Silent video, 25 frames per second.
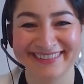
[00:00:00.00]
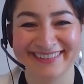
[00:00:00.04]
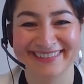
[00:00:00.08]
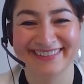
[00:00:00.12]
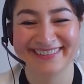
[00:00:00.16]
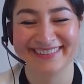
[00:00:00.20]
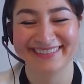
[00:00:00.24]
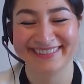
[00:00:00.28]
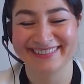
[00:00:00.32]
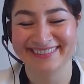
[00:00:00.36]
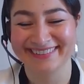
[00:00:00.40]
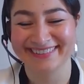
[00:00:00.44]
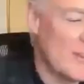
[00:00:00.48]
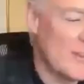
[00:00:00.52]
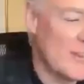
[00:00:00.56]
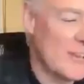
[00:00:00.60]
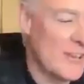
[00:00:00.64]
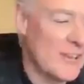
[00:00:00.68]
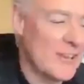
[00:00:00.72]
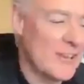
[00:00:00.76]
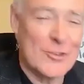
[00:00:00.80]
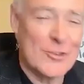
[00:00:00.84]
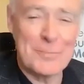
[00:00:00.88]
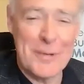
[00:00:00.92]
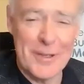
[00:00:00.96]
we'll stay in
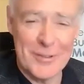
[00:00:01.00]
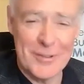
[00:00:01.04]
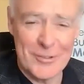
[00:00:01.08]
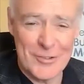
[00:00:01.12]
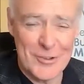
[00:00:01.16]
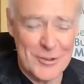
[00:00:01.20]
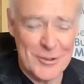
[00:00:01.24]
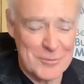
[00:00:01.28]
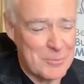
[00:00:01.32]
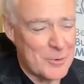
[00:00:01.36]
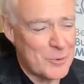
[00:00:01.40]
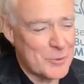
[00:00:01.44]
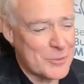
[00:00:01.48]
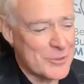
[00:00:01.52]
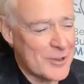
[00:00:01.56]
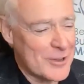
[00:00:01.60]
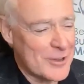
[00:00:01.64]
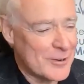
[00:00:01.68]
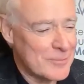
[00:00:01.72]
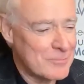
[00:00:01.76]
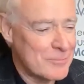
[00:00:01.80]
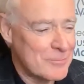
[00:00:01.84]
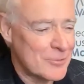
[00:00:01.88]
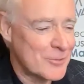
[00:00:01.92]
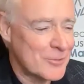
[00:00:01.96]
suspense on both
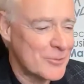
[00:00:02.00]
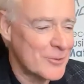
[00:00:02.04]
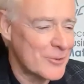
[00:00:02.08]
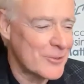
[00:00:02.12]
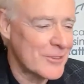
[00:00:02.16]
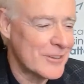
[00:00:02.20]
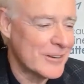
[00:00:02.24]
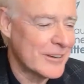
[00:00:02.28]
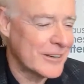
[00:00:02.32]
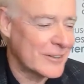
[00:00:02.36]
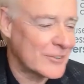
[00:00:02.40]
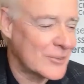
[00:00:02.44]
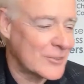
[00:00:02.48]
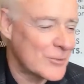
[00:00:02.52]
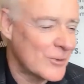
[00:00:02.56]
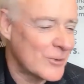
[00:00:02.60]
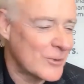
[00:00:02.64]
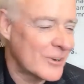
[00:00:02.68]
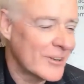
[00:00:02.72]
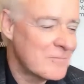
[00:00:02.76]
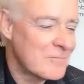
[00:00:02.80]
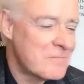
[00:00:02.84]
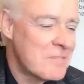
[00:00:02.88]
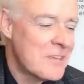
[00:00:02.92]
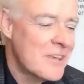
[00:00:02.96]
items for the next
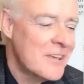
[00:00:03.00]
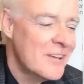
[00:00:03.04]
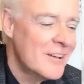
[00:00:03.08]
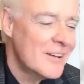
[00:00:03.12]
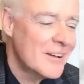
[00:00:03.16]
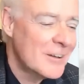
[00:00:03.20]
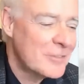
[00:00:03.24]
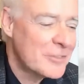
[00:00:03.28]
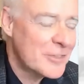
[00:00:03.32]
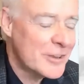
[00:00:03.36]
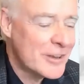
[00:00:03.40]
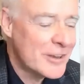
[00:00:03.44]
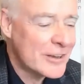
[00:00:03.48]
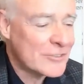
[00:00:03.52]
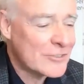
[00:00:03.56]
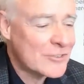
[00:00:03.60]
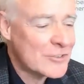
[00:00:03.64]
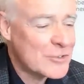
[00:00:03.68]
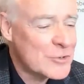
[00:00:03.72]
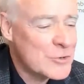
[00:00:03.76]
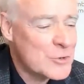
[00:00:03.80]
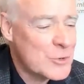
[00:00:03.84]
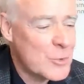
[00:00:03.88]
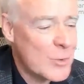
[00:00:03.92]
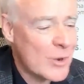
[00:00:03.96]
one. Uh, the next
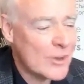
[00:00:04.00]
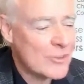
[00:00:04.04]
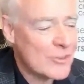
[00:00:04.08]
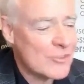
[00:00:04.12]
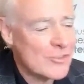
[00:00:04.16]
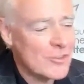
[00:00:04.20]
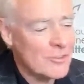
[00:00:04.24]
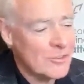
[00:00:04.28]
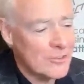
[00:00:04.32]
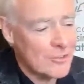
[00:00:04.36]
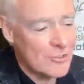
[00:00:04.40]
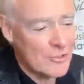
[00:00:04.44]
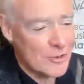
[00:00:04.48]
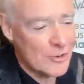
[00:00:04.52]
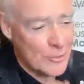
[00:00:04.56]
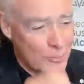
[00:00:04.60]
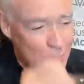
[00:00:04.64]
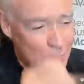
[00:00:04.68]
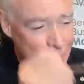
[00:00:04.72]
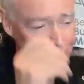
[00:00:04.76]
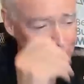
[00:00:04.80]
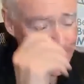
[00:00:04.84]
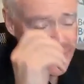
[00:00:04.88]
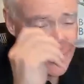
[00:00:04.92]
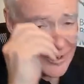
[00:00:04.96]
two questions are
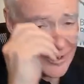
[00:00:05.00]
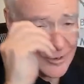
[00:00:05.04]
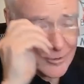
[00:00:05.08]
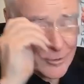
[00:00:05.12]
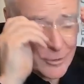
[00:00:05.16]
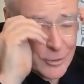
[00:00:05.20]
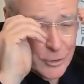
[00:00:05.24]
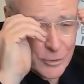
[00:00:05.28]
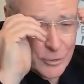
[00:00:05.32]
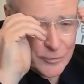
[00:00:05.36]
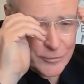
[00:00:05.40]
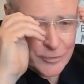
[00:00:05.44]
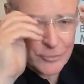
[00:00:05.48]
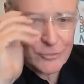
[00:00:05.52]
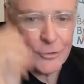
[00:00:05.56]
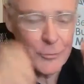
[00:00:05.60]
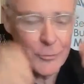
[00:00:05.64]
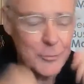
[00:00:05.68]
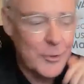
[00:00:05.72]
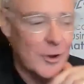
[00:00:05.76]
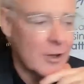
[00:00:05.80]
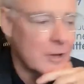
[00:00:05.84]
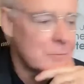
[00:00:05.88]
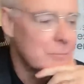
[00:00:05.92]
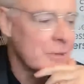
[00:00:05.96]
with regard to the Universal
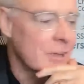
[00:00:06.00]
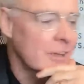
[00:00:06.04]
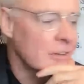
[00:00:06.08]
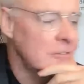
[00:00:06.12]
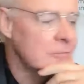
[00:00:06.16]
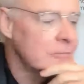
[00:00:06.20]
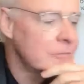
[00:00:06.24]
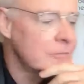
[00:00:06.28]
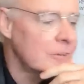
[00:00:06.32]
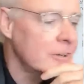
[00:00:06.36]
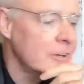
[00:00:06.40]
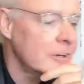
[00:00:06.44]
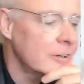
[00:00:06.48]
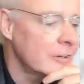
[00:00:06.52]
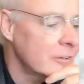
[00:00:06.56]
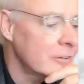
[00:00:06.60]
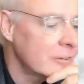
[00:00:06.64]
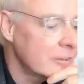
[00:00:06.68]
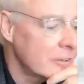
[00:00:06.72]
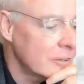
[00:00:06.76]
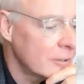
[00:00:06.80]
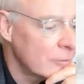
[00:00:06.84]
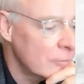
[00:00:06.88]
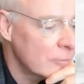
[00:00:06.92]
Broadband Fund. Uh,